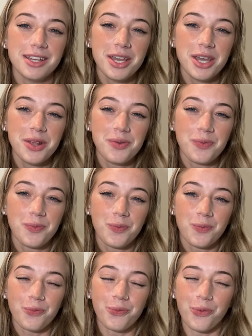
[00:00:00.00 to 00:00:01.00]
it
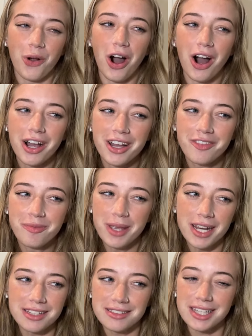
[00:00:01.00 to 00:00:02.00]
wrong of me
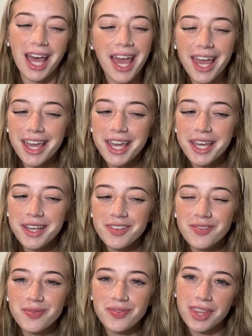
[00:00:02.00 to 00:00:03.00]
to say
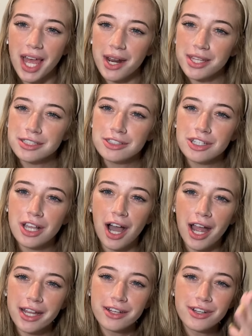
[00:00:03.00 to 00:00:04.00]
that it's
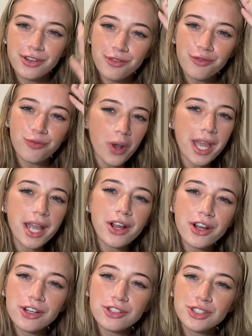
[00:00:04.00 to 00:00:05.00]
kind of
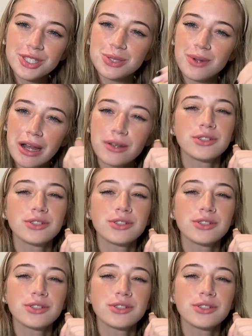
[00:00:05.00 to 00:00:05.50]
weird to drown